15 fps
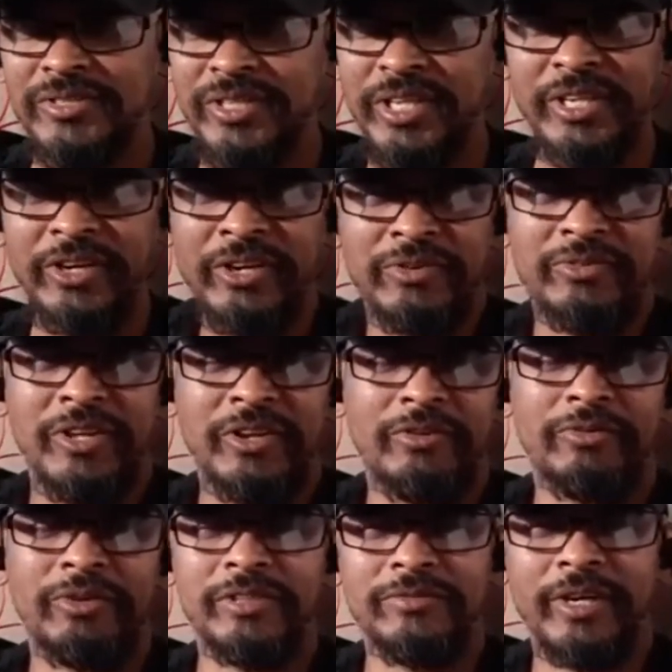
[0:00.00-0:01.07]
So they don't, they're
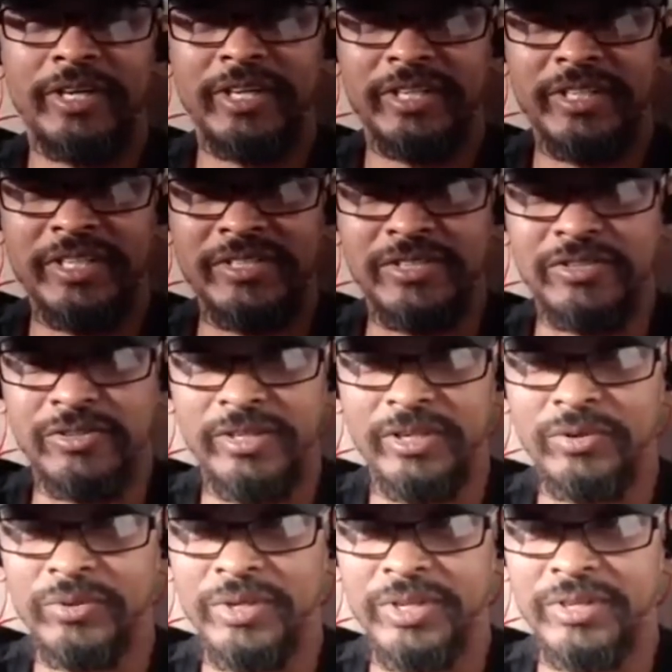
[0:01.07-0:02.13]
not really finding it easy to
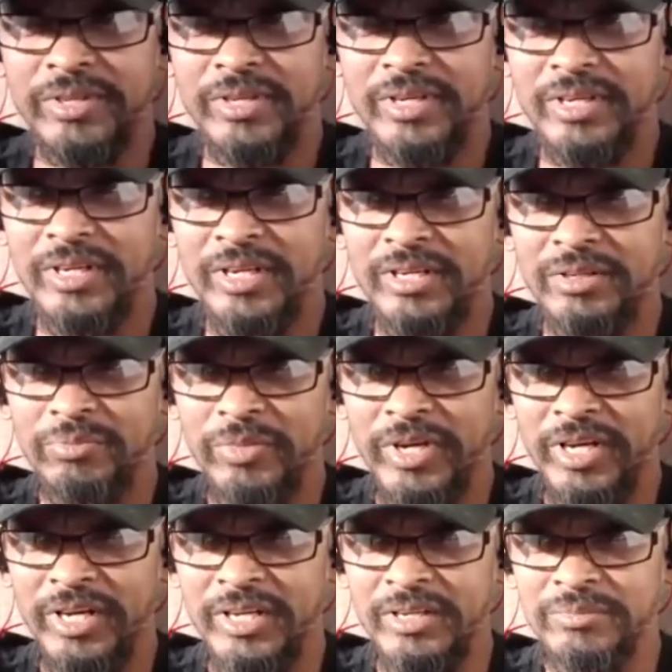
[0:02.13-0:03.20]
deal with. Um,
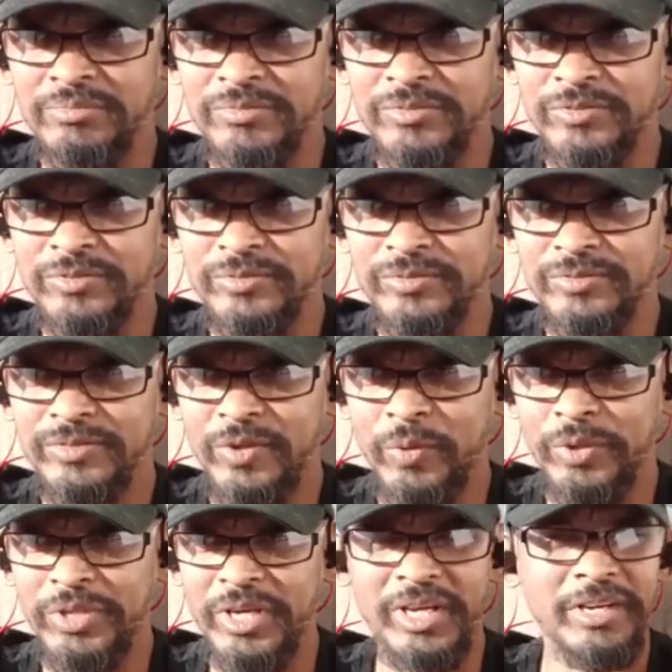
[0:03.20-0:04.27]
um,
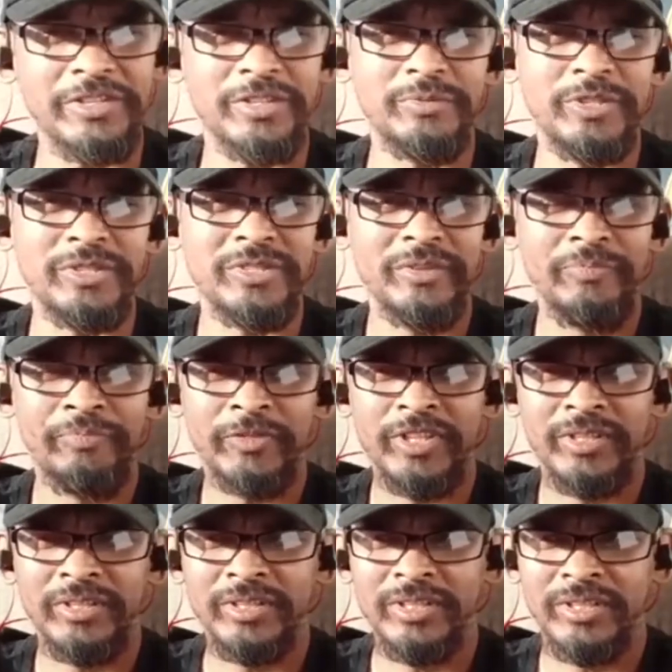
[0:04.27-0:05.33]
with the customers.
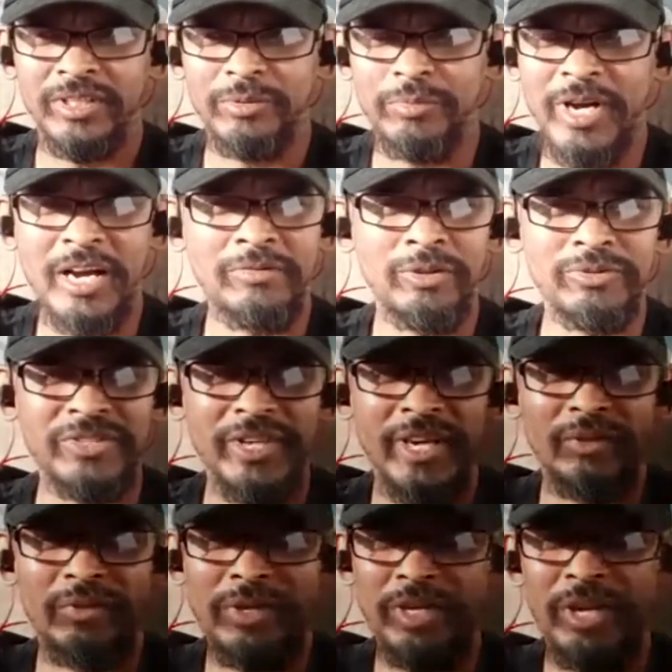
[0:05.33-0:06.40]
Marvel
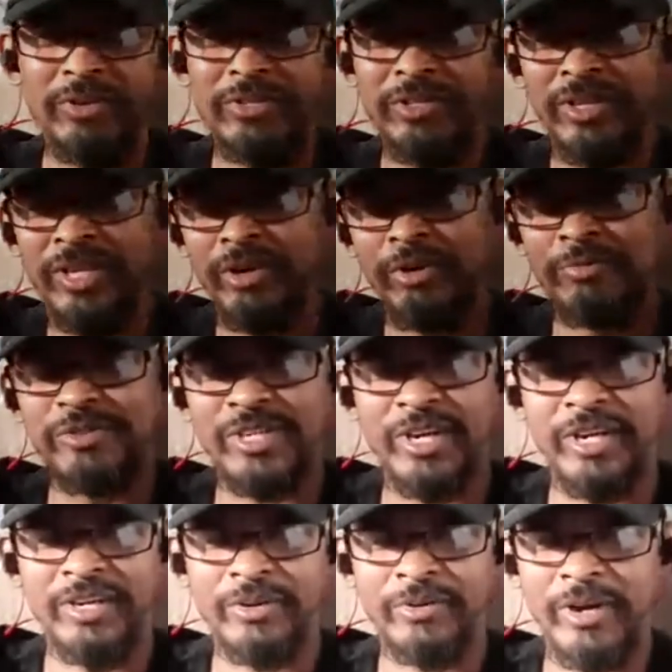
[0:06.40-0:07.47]
saying, well, go to the
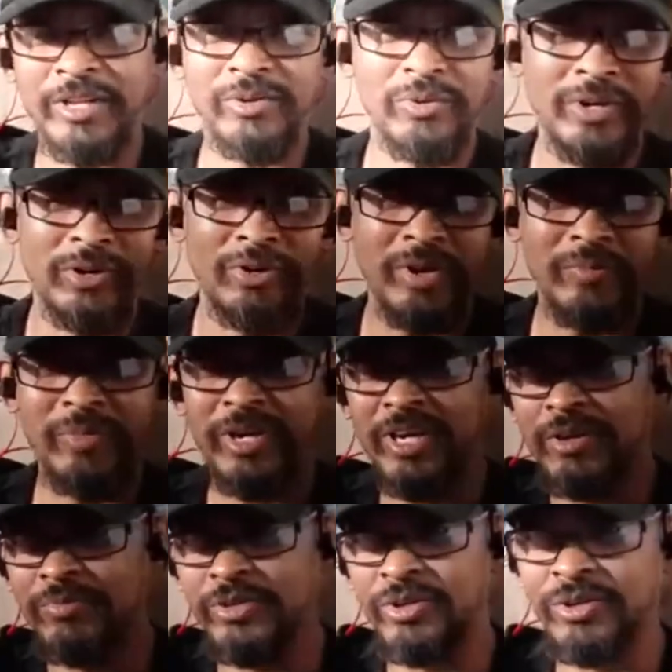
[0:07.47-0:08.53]
curbside around the world and
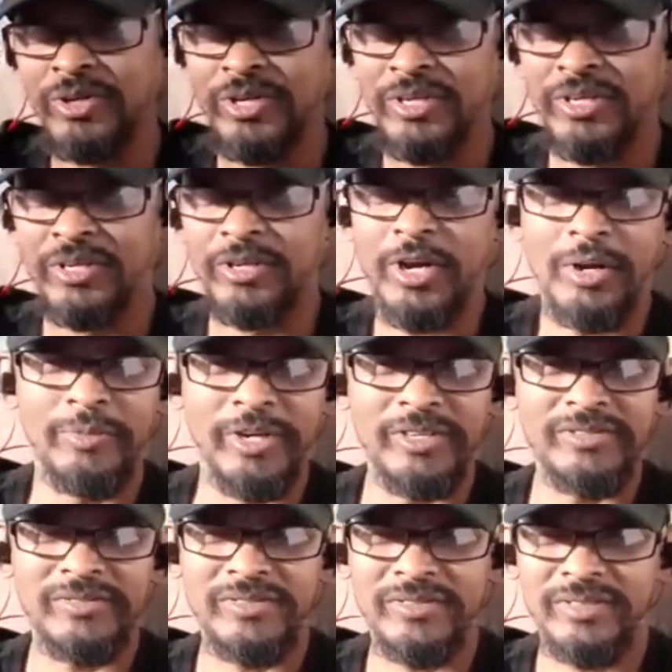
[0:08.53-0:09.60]
pick up your
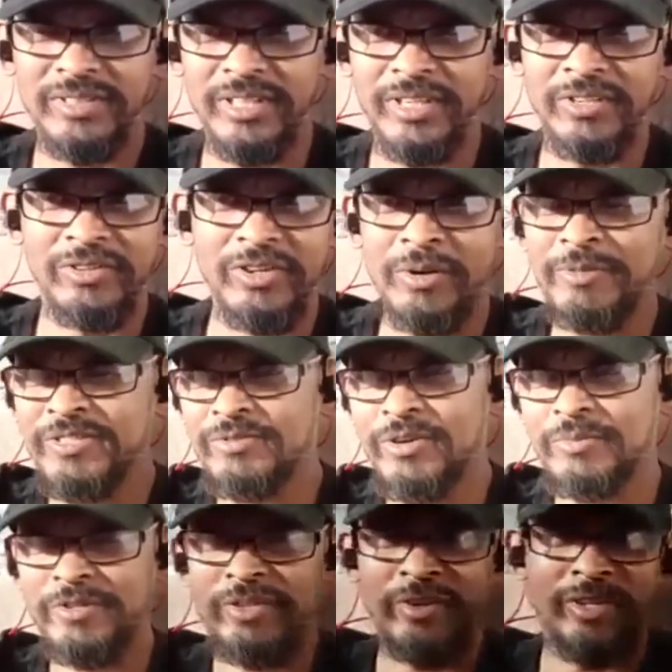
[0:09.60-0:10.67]
comics. You know, comic
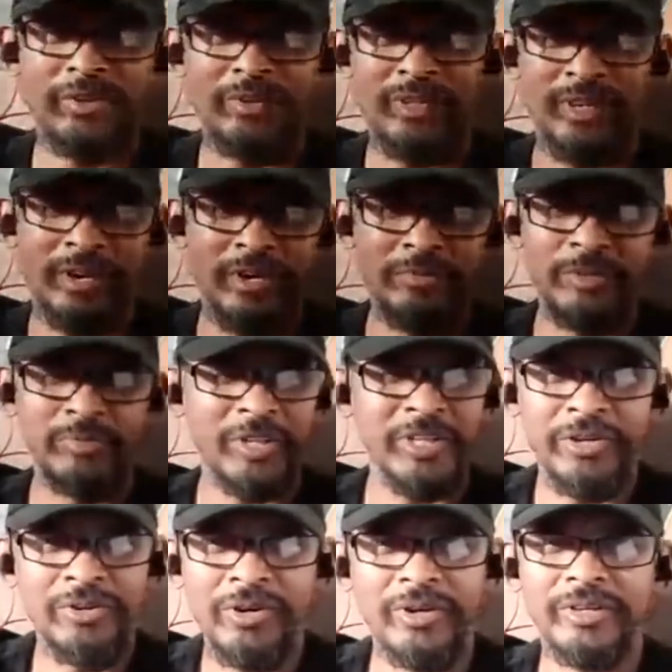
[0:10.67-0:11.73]
shops around the world are open, but
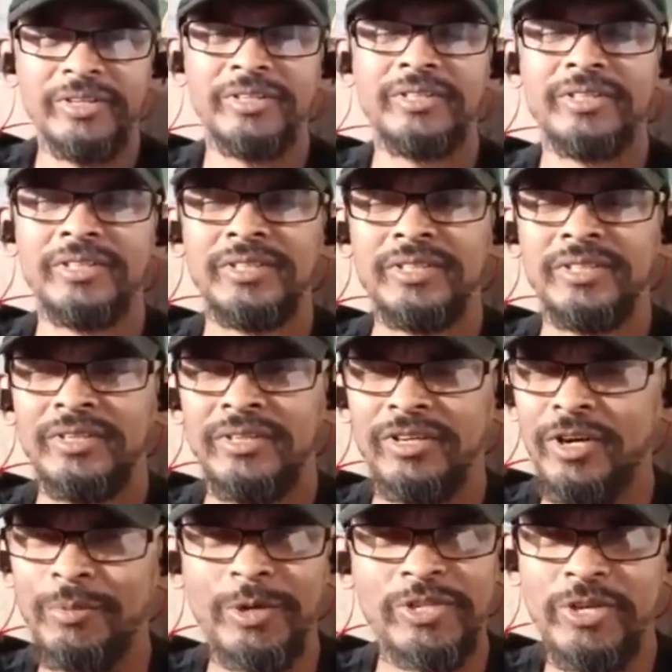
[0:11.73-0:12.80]
they're not.
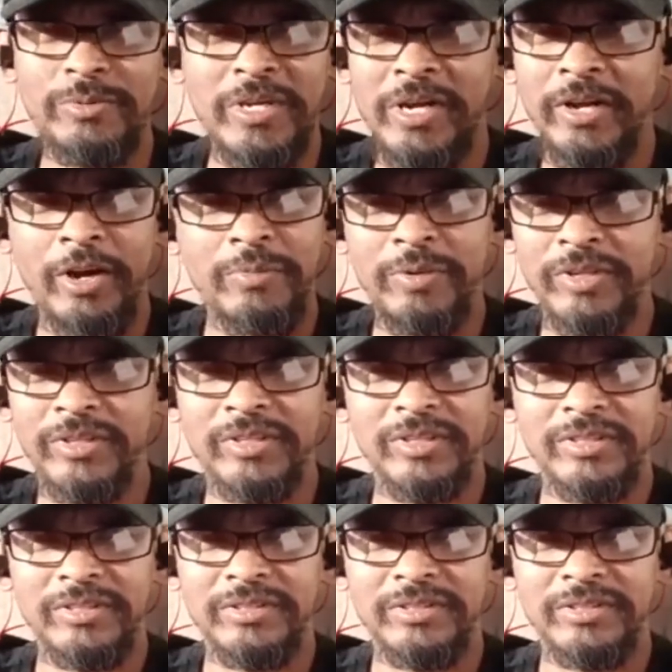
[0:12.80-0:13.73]
Comic shops aren't open.